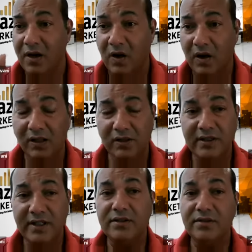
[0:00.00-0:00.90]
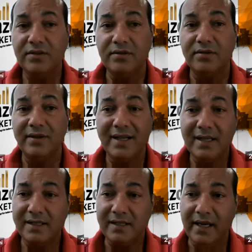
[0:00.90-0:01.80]
all you need to do
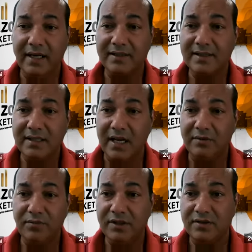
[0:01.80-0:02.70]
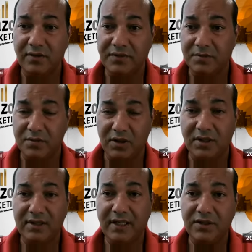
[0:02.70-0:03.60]
is get samples of your
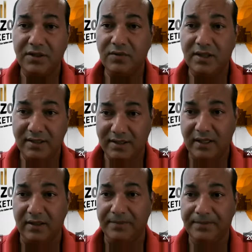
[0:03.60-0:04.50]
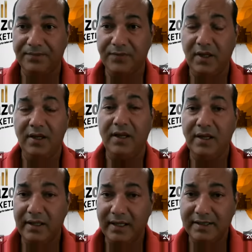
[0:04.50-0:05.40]
product that you want to sell.
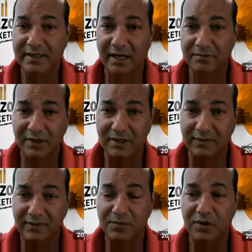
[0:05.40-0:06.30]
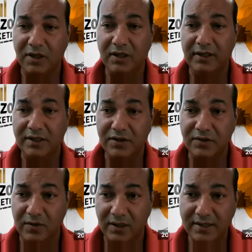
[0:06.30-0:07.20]
Get samples of the product that
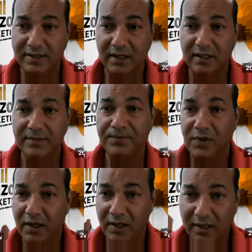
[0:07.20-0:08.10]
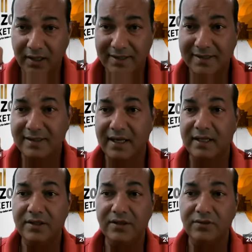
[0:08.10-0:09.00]
you want to sell,
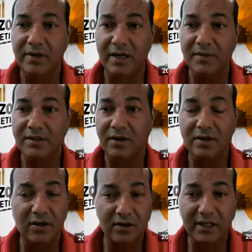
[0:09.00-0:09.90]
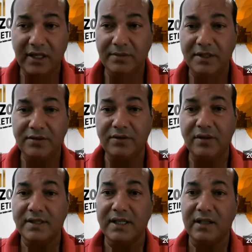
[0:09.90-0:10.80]
send it to Amazon or keep it to
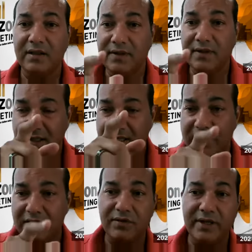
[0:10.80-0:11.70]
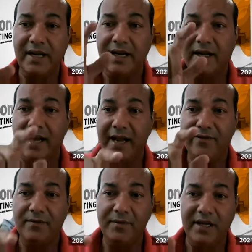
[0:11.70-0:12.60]
yourself, create a
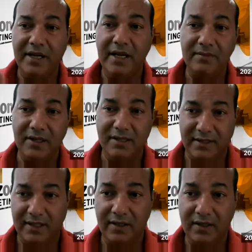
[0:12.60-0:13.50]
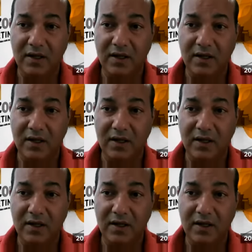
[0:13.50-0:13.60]
FBM listing,